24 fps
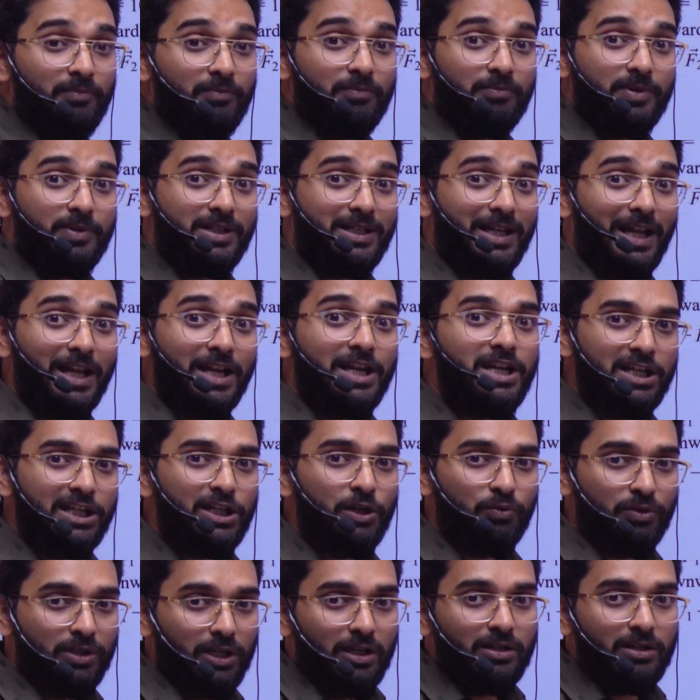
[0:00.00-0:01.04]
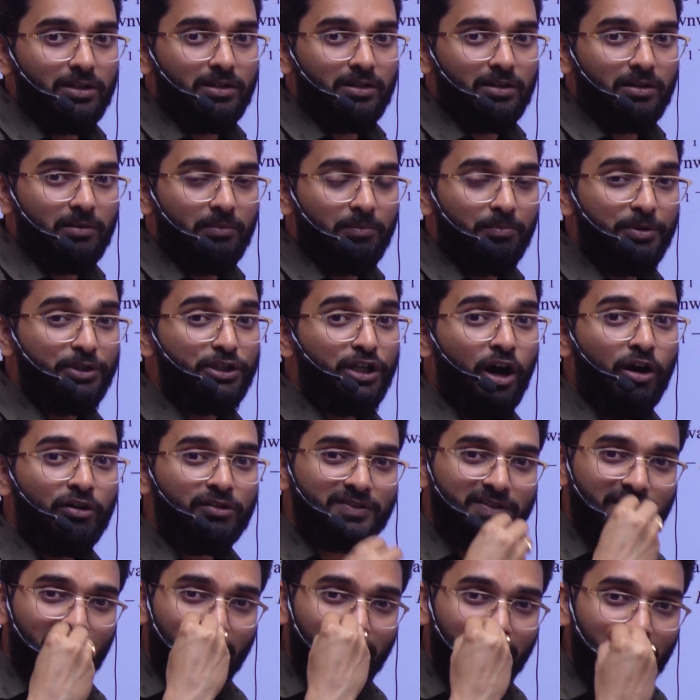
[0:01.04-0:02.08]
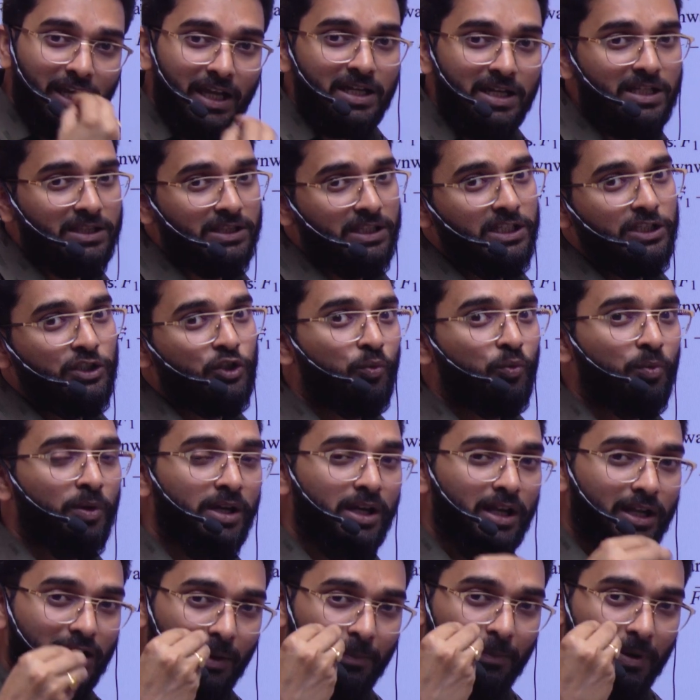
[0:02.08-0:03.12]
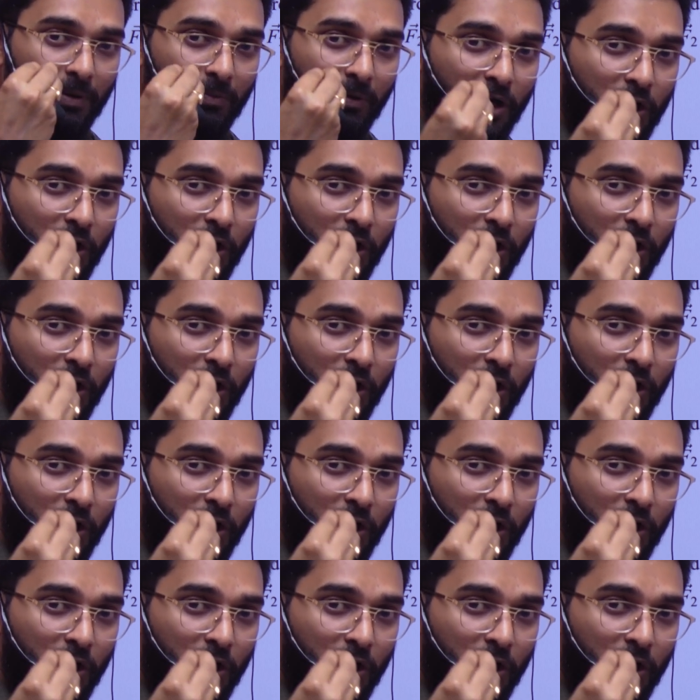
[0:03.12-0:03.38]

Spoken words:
10 Newton, without saying anything, you will capable to